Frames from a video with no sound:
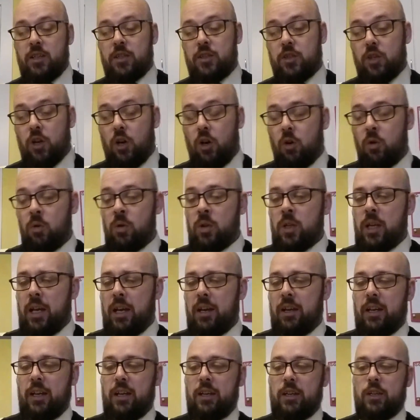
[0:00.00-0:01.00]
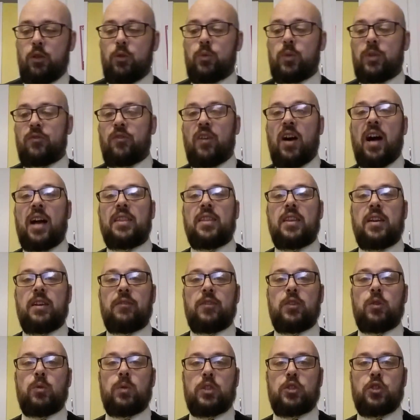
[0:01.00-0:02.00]
So you would find that
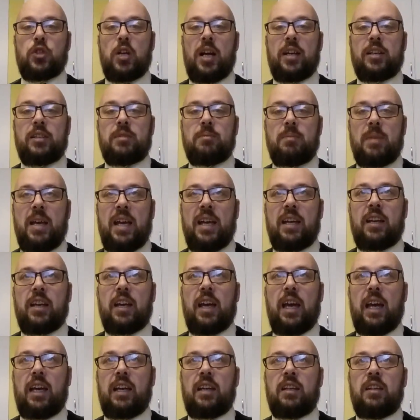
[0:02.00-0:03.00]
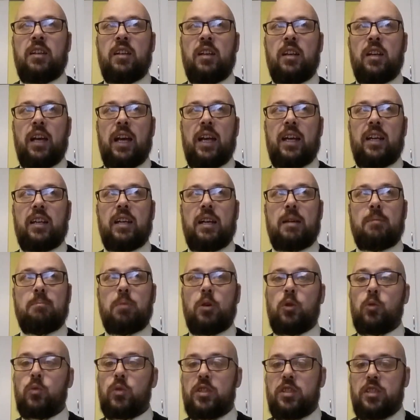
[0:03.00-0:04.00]
if you were trying to make a
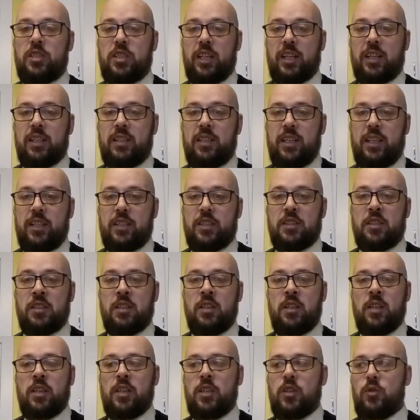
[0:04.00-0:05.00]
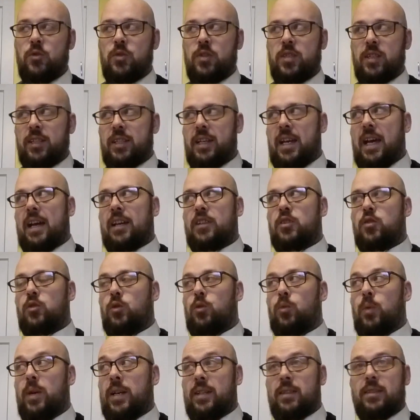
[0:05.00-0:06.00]
boneless chicken dish using the
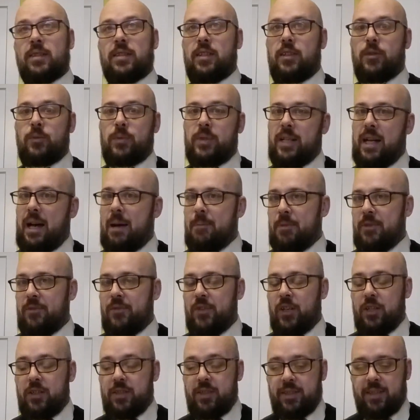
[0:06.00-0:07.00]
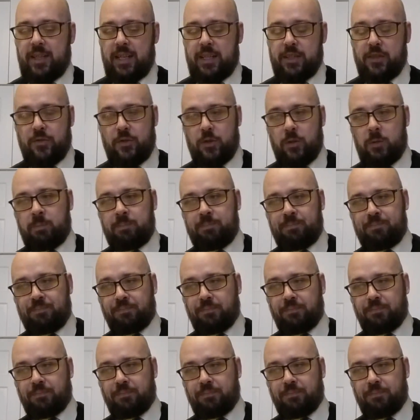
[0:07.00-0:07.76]
actual wings, that it would not be very successful.